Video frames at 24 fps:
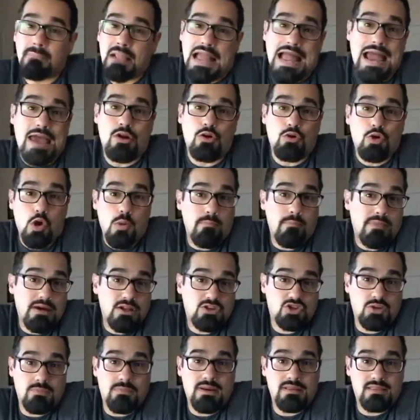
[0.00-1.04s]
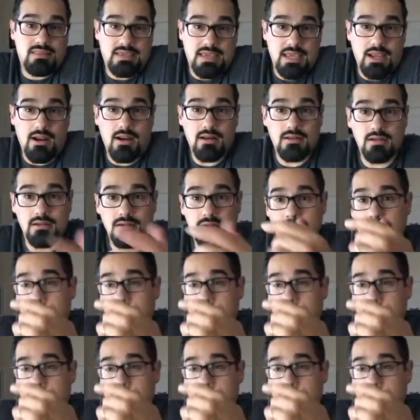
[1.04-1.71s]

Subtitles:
I don't know much about the character. I